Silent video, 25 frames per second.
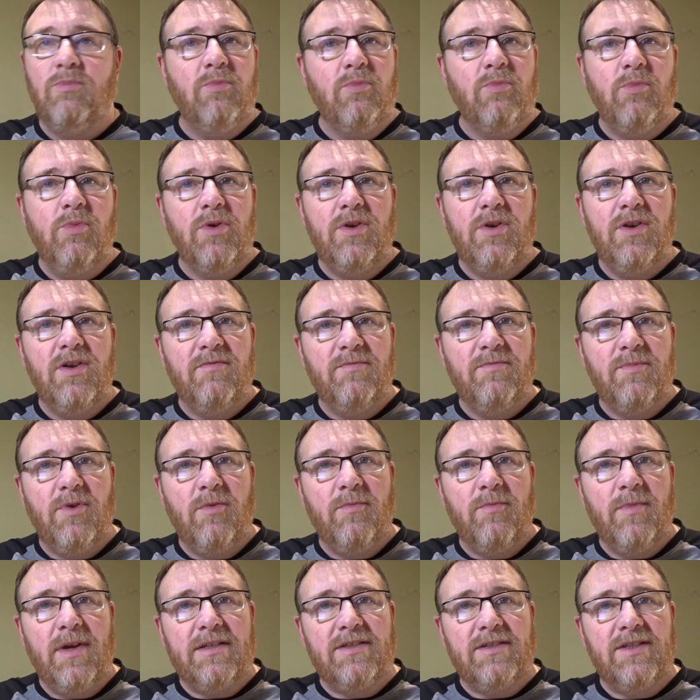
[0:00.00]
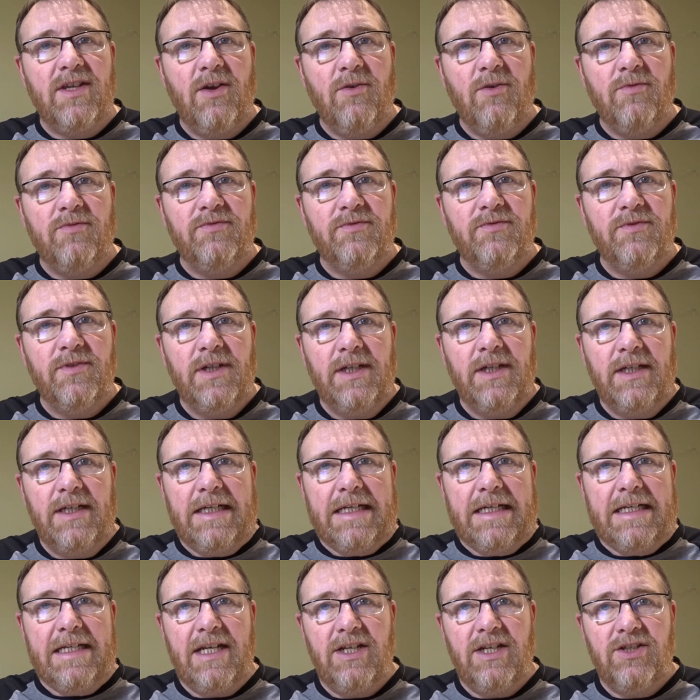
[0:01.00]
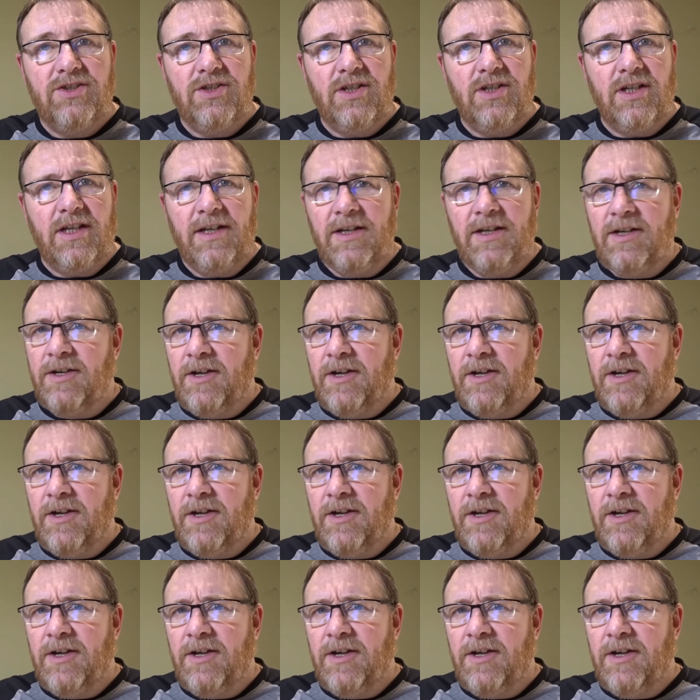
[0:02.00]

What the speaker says: wouldn't have bought myself initially,